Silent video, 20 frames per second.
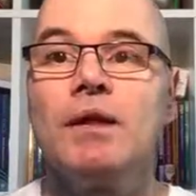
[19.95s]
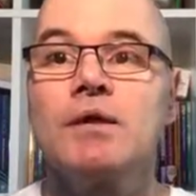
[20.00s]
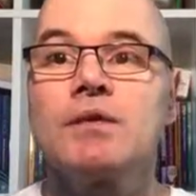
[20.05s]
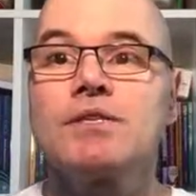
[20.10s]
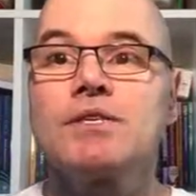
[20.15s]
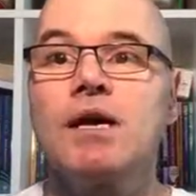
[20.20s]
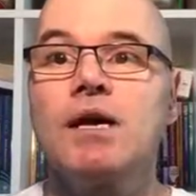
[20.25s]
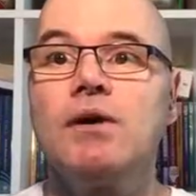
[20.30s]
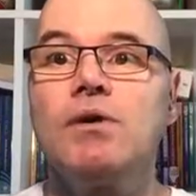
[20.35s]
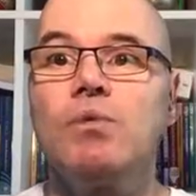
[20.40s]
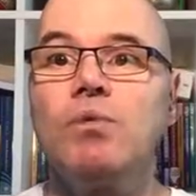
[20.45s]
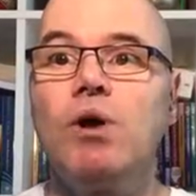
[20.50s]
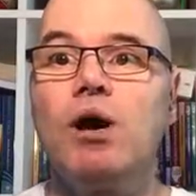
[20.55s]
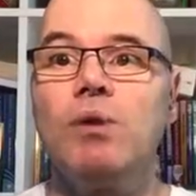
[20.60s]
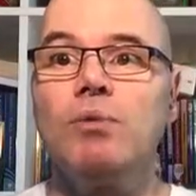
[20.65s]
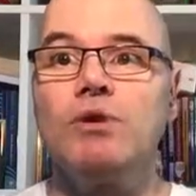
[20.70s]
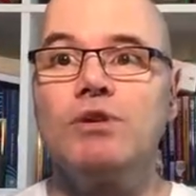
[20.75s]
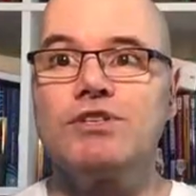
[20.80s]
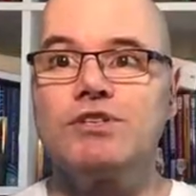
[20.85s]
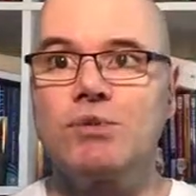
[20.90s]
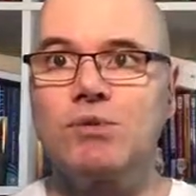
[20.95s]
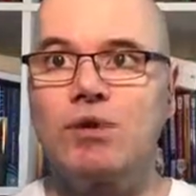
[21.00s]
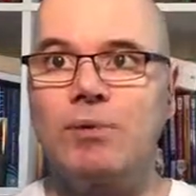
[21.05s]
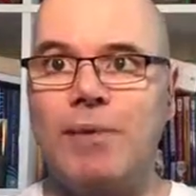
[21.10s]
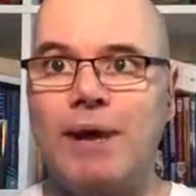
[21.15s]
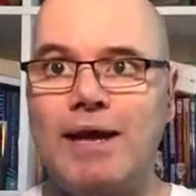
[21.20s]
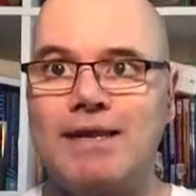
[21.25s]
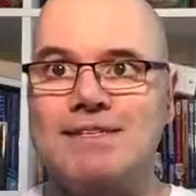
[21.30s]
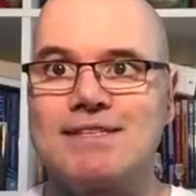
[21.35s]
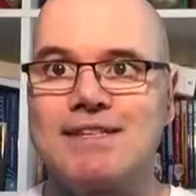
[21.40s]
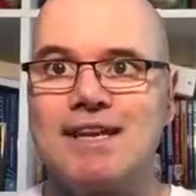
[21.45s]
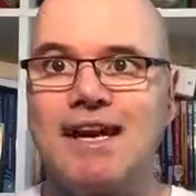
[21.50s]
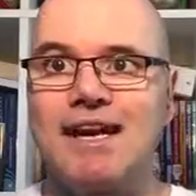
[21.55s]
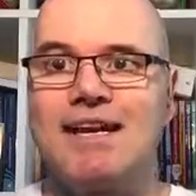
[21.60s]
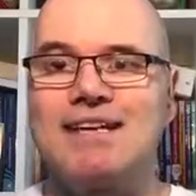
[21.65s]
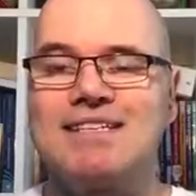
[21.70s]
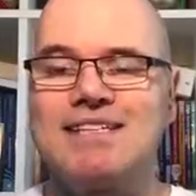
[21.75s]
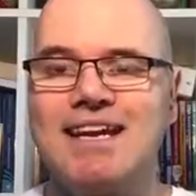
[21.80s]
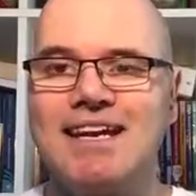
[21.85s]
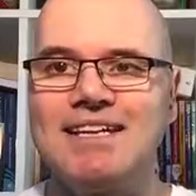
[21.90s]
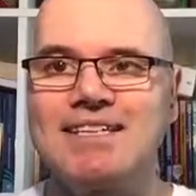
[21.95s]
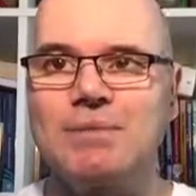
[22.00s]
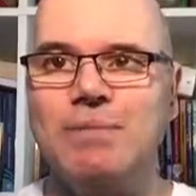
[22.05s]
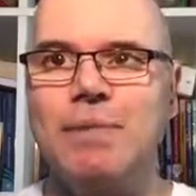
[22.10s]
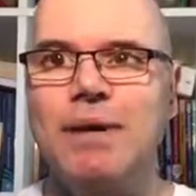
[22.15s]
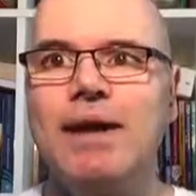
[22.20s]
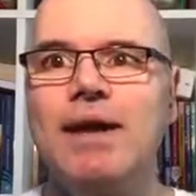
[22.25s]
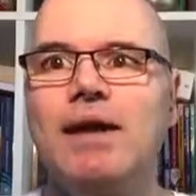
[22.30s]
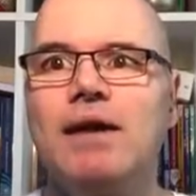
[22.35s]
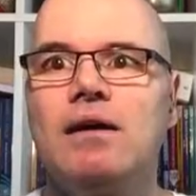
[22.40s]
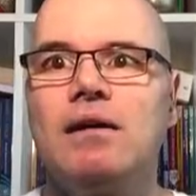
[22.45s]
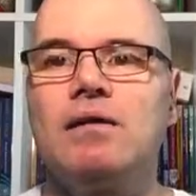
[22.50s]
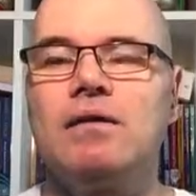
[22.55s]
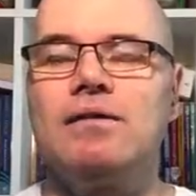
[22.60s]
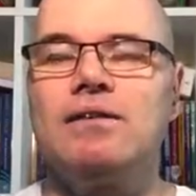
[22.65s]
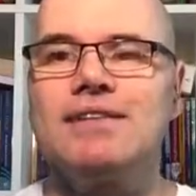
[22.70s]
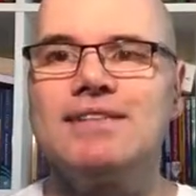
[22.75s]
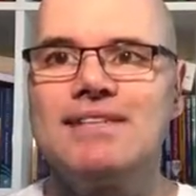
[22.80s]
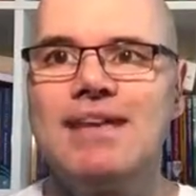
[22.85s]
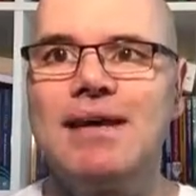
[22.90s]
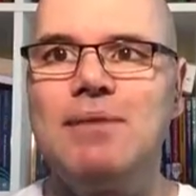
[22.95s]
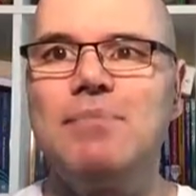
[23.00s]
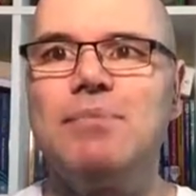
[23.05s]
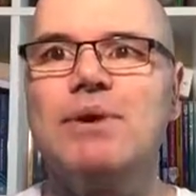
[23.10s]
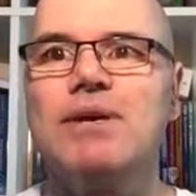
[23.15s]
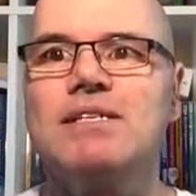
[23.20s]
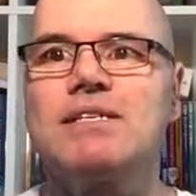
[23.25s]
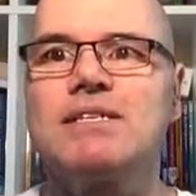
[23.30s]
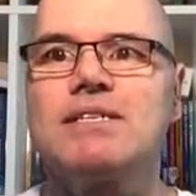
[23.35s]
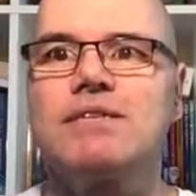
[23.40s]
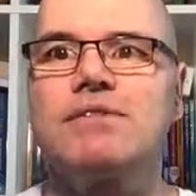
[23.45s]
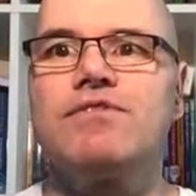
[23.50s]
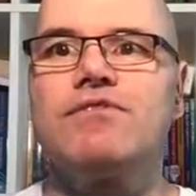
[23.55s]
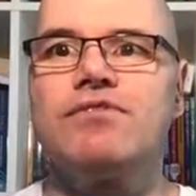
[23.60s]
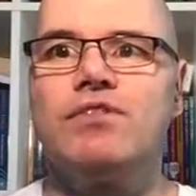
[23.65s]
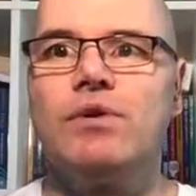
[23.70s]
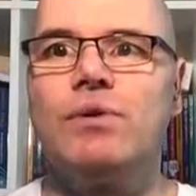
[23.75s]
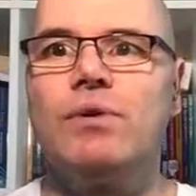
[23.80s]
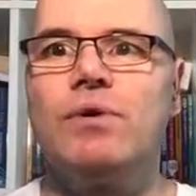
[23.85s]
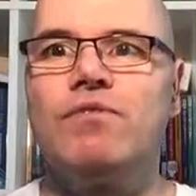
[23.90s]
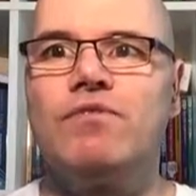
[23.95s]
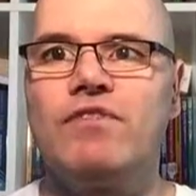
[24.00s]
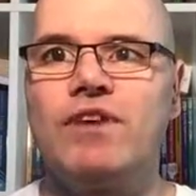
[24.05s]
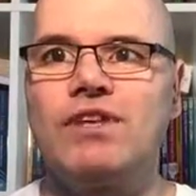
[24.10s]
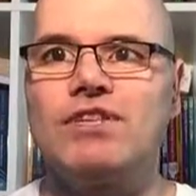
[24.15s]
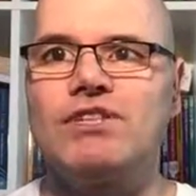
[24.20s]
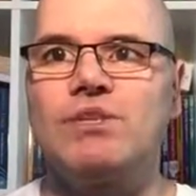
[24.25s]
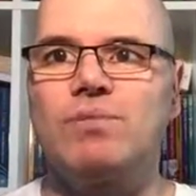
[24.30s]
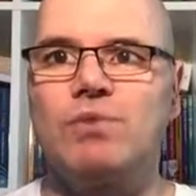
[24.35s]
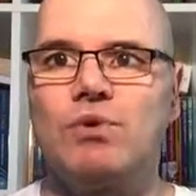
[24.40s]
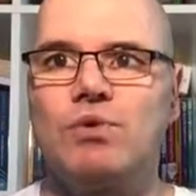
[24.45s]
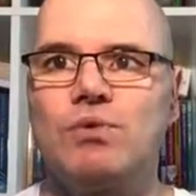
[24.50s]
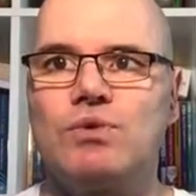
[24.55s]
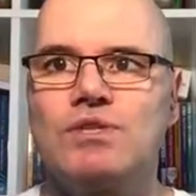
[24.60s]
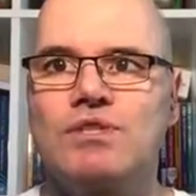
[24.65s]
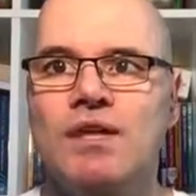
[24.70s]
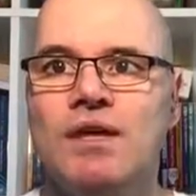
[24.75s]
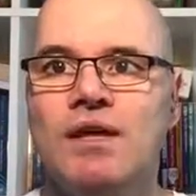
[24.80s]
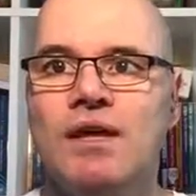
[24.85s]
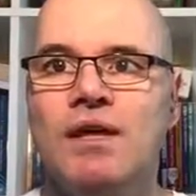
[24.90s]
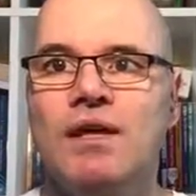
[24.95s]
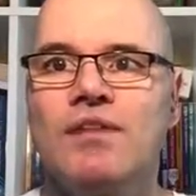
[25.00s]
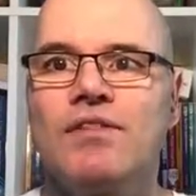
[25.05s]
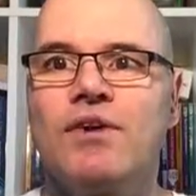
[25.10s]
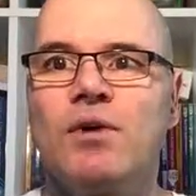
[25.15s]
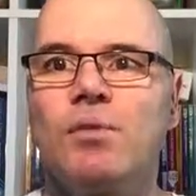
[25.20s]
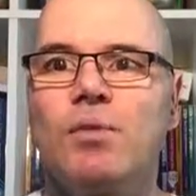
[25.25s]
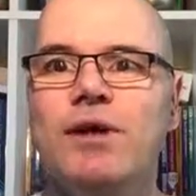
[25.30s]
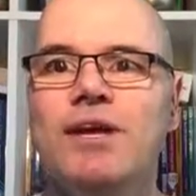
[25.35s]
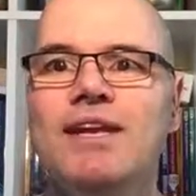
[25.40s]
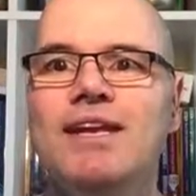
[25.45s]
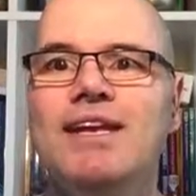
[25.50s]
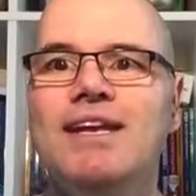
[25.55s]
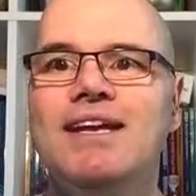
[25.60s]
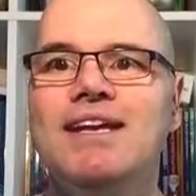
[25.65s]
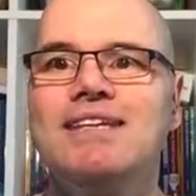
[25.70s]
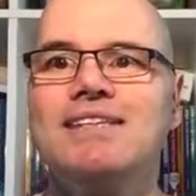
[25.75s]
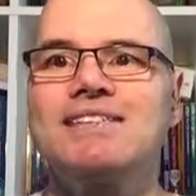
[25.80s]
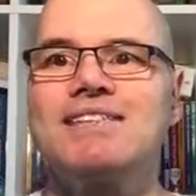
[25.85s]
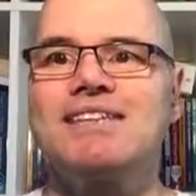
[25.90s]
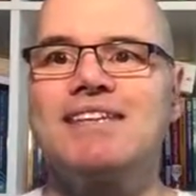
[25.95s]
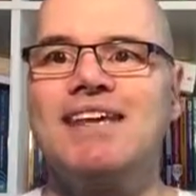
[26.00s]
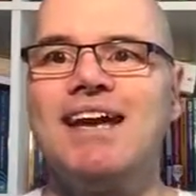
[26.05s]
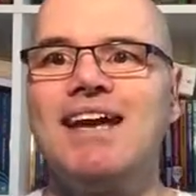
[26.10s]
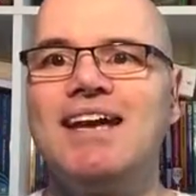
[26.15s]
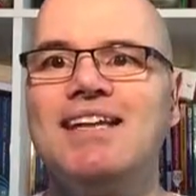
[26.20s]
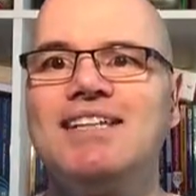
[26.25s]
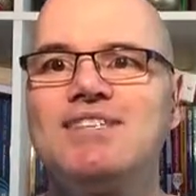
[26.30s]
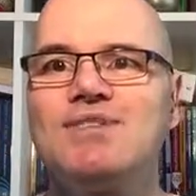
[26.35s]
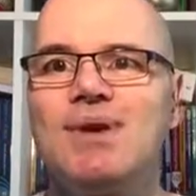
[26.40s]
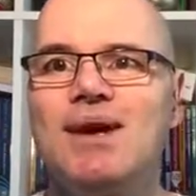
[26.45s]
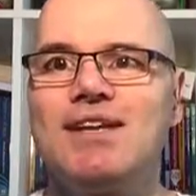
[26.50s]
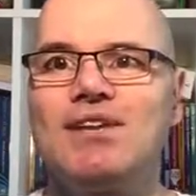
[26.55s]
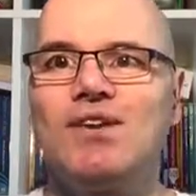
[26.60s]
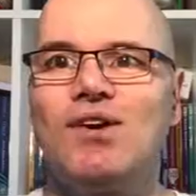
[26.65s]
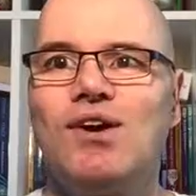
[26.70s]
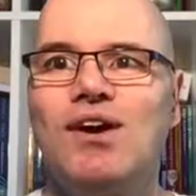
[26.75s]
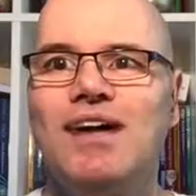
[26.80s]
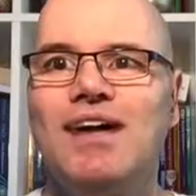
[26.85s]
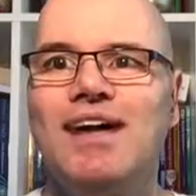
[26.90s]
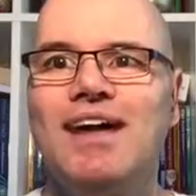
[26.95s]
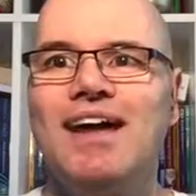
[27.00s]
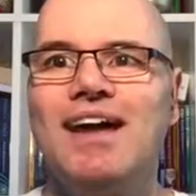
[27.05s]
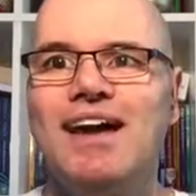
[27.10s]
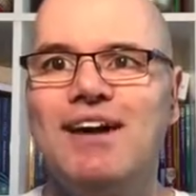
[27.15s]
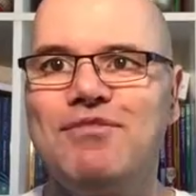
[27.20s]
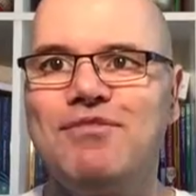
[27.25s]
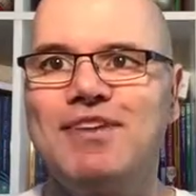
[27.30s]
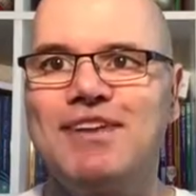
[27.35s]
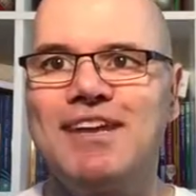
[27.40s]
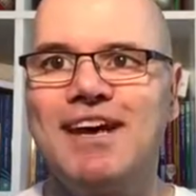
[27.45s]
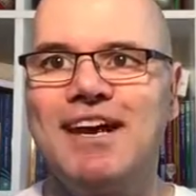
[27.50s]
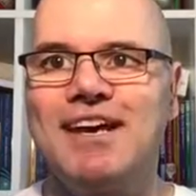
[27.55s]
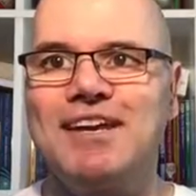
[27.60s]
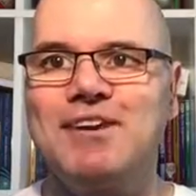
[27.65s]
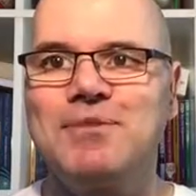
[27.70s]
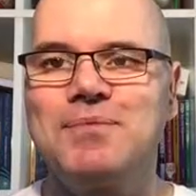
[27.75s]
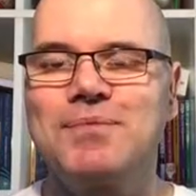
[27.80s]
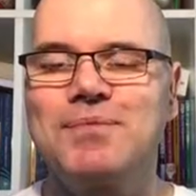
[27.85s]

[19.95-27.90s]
So what I want to talk about today is about the 10 pieces of fruit and vegetables that we need to get into our diet every day.